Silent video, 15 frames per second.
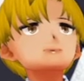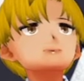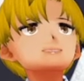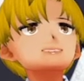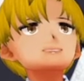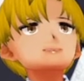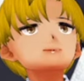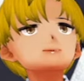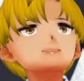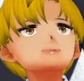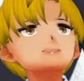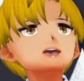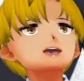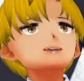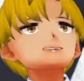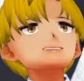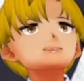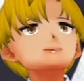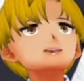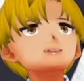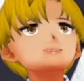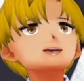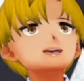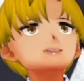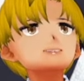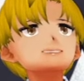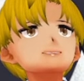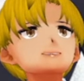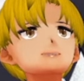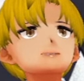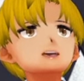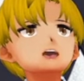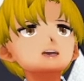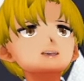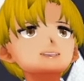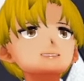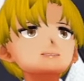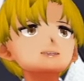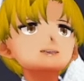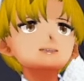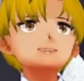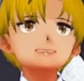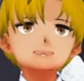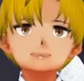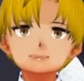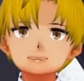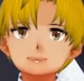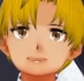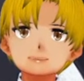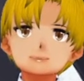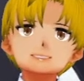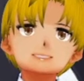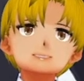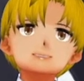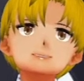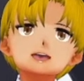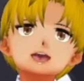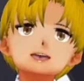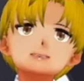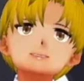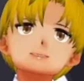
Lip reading: Yeah, love is more passionate than hope and far deeper than despair and all.